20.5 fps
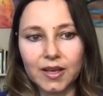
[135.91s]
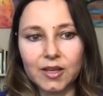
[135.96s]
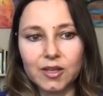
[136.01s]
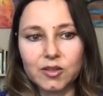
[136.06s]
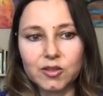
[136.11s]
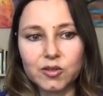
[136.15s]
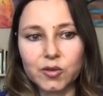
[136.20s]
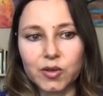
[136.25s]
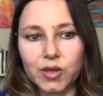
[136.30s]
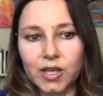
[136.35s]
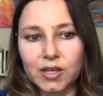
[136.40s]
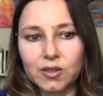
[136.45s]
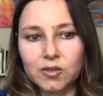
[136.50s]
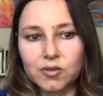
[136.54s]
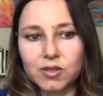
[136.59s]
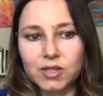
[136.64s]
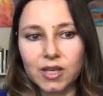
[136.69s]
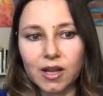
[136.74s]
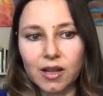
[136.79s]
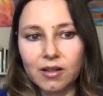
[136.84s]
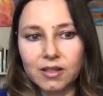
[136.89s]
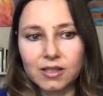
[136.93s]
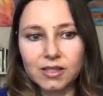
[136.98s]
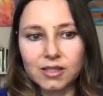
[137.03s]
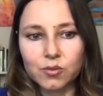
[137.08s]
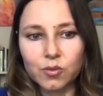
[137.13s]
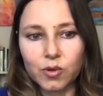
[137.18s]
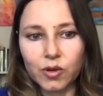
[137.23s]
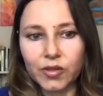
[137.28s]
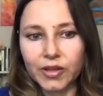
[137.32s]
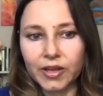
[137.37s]
So can you tell us
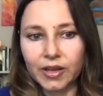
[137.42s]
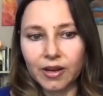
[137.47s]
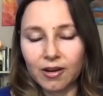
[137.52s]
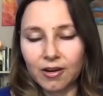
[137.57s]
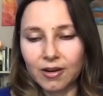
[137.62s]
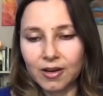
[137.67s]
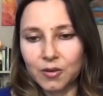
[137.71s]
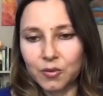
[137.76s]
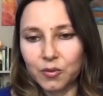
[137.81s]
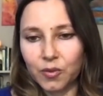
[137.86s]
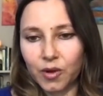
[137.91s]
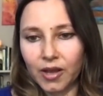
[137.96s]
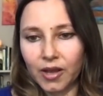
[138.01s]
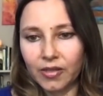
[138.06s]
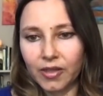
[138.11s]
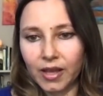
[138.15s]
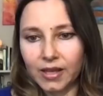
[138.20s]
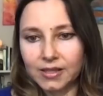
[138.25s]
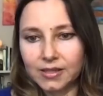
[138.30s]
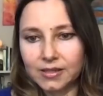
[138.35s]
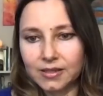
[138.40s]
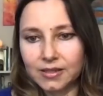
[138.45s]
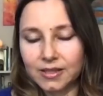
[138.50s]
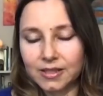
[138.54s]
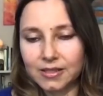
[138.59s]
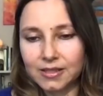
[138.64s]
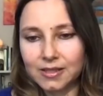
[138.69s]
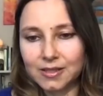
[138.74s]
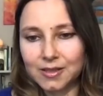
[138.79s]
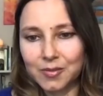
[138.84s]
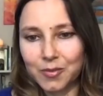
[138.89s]
what they are and why this
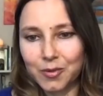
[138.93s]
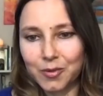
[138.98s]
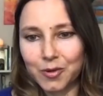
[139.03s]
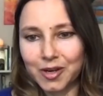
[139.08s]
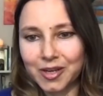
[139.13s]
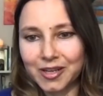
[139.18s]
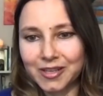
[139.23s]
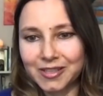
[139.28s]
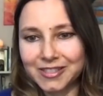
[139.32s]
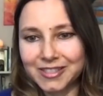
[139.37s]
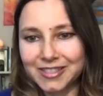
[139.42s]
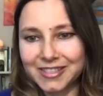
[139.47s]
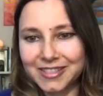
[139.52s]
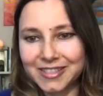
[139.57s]
is important?